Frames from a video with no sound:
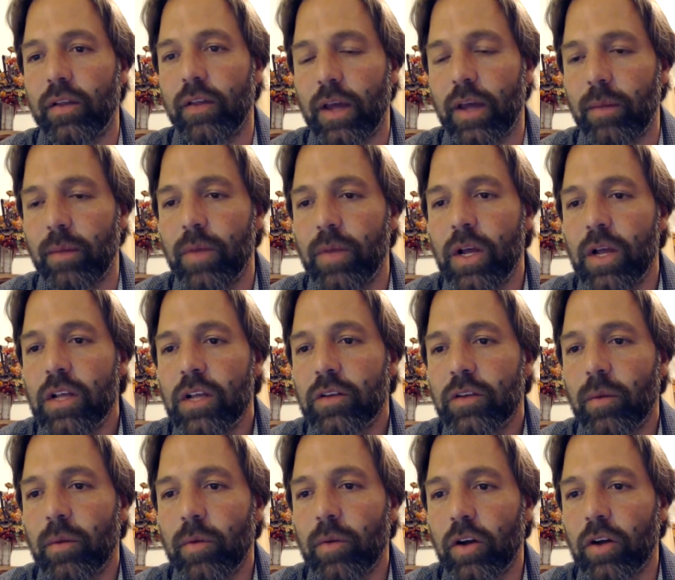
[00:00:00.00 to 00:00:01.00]
them?
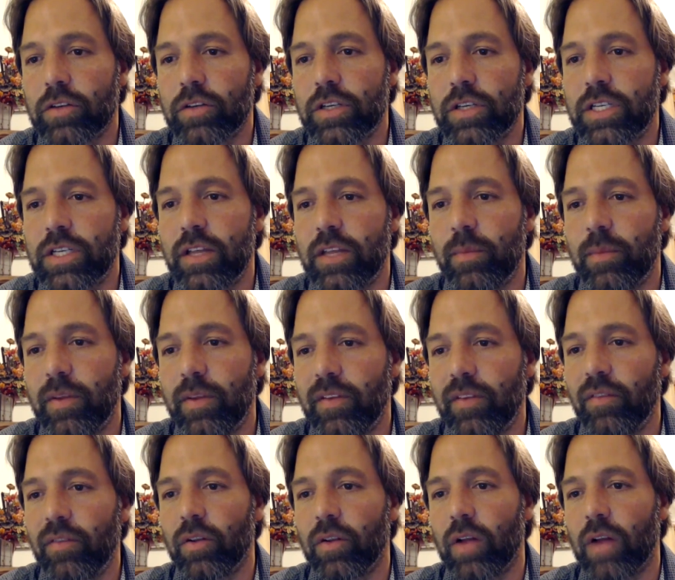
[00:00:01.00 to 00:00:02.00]
Some cultures see them as
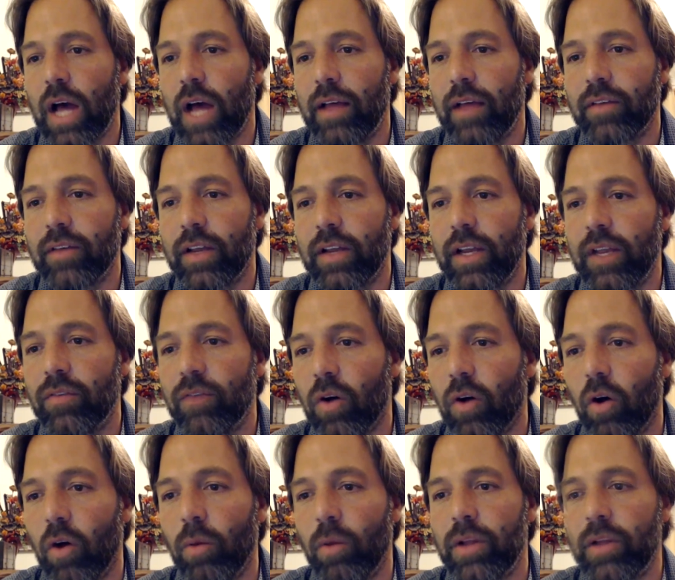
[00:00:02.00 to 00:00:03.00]
evil, as an evil
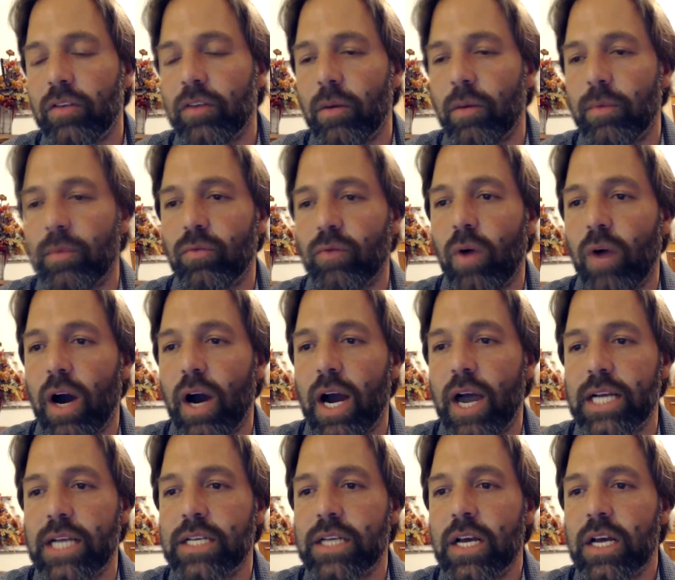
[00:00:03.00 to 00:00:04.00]
omen, some as
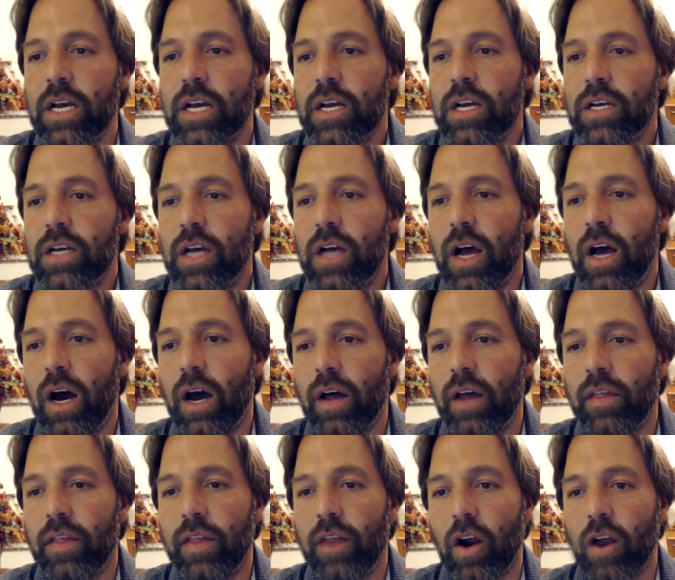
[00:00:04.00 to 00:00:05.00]
wise.
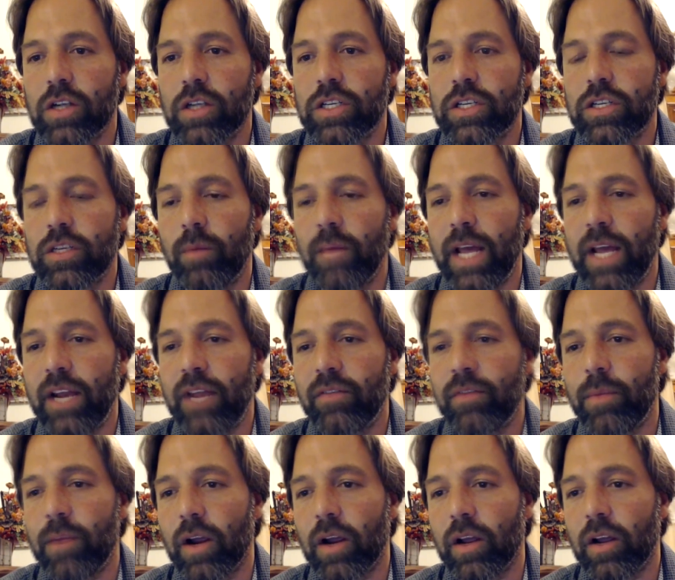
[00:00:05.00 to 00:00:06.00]
There are some Native
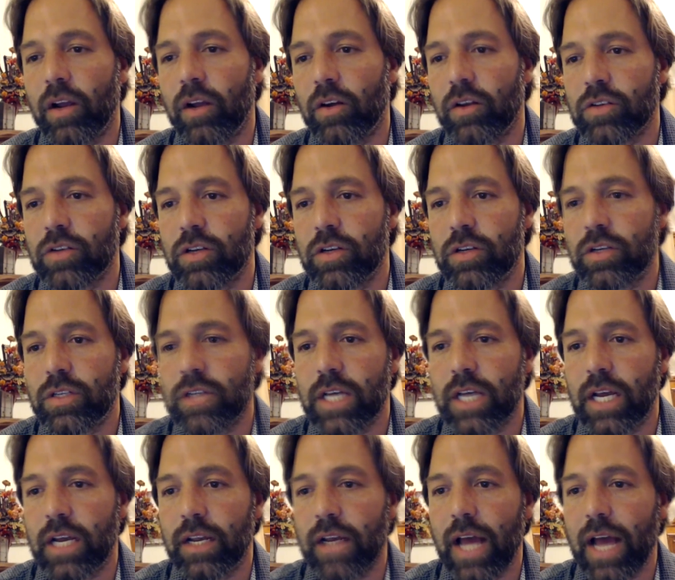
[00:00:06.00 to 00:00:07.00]
American cultures
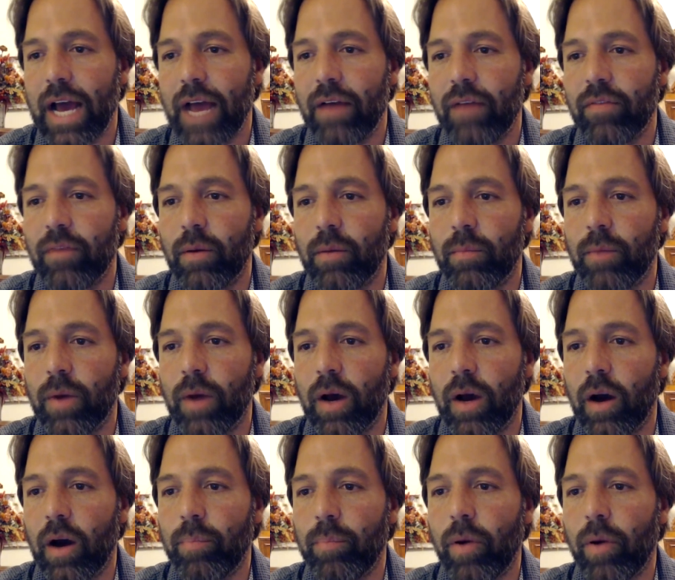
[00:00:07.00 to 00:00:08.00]
that have them
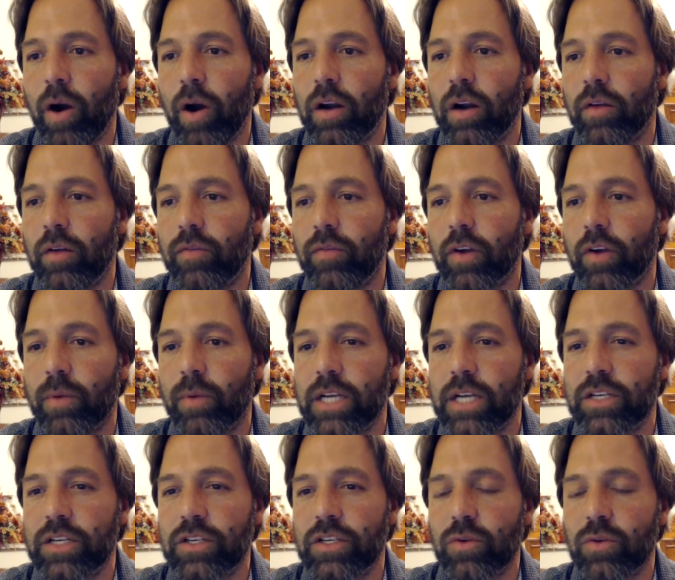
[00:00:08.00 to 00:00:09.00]
a part of the
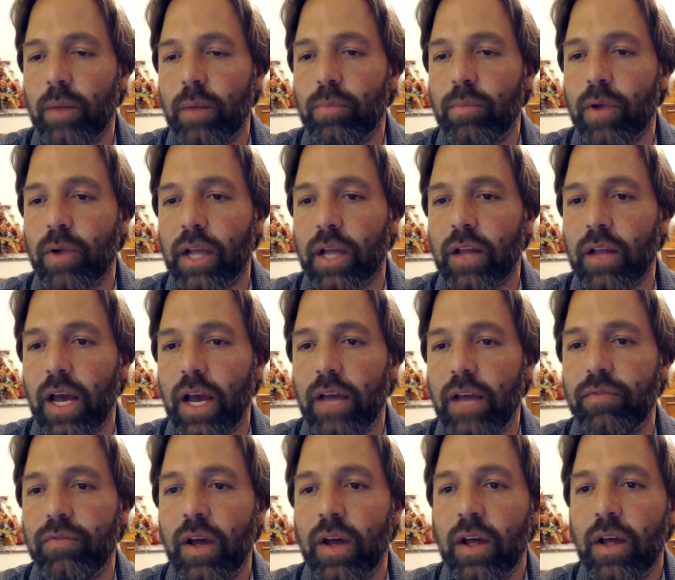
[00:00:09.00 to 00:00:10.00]
creation story, bringing
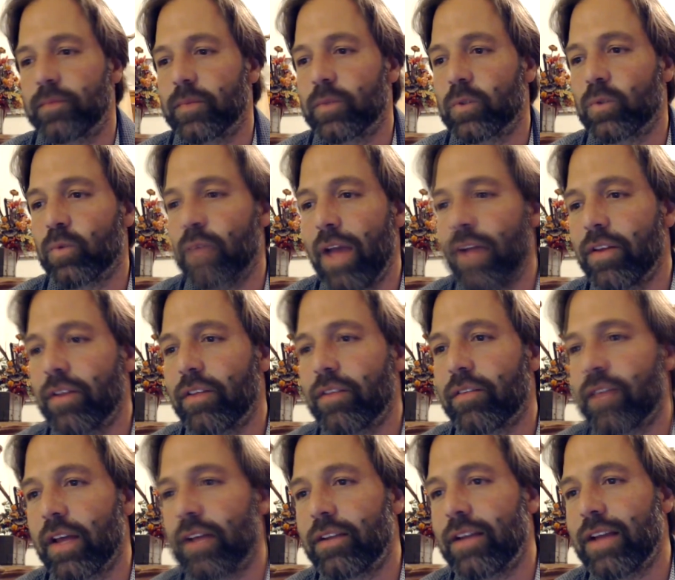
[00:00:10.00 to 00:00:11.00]
life.
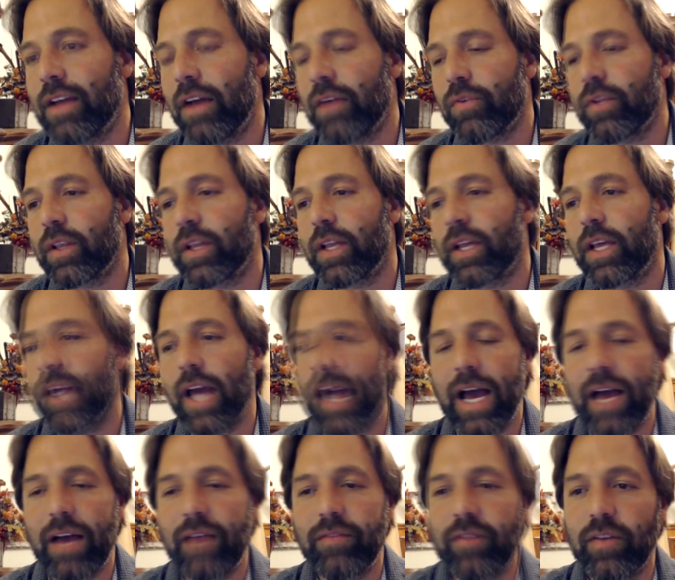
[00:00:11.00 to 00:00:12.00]
Ravens definitely
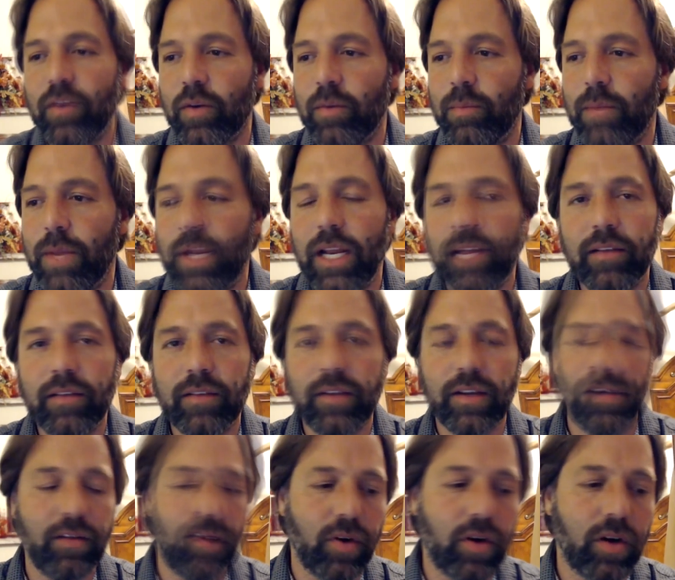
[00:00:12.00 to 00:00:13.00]
have different meanings in
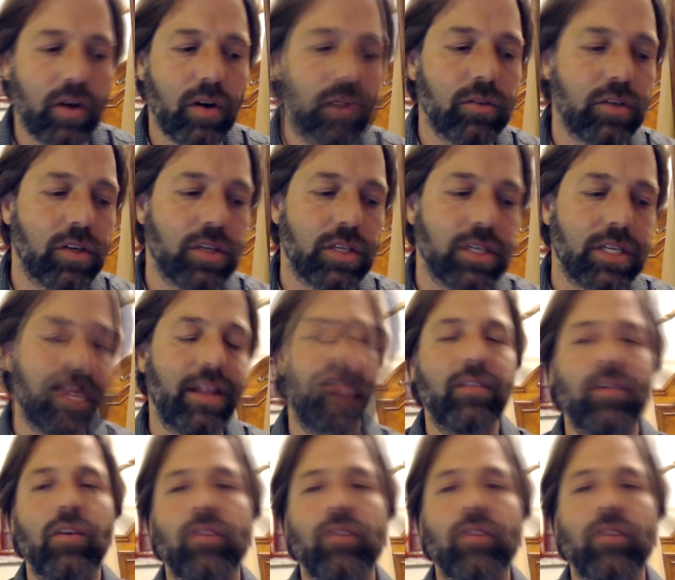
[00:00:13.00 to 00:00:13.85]
different cultures, and that